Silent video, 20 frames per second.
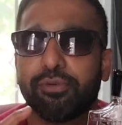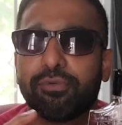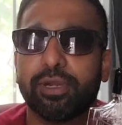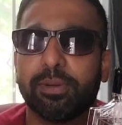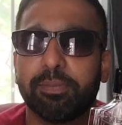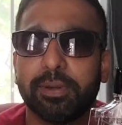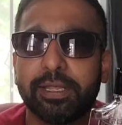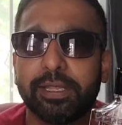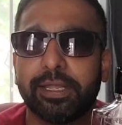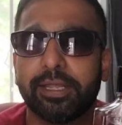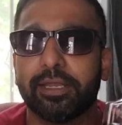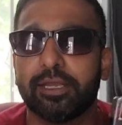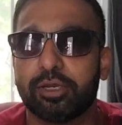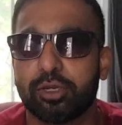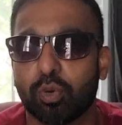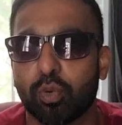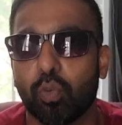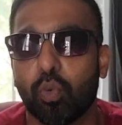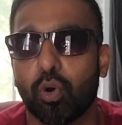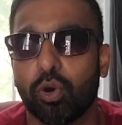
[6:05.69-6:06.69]

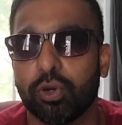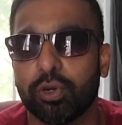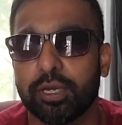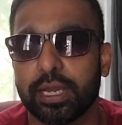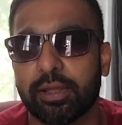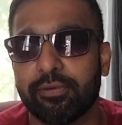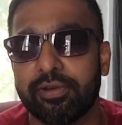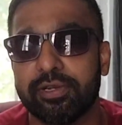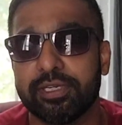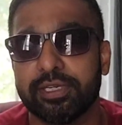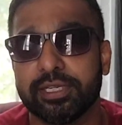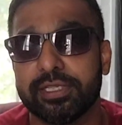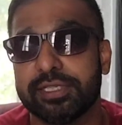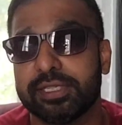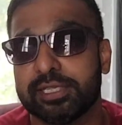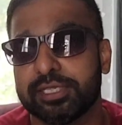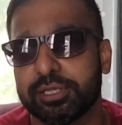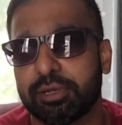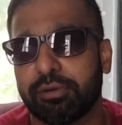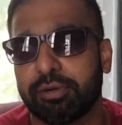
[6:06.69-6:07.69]
replicate what Aventus
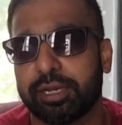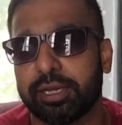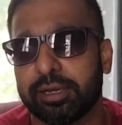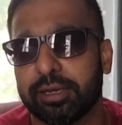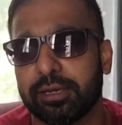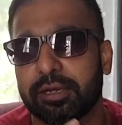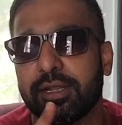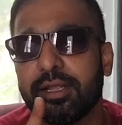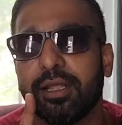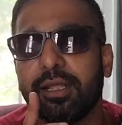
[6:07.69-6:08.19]
has created.